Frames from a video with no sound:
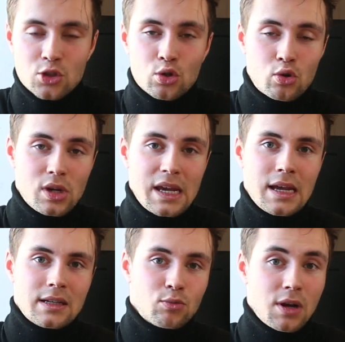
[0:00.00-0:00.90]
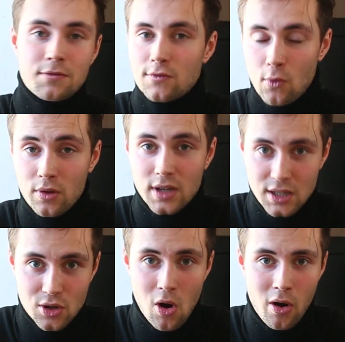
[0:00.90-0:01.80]
to create riffs for the
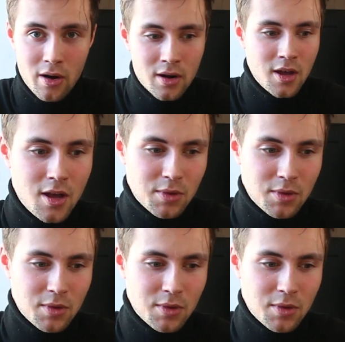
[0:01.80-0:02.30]
guitar,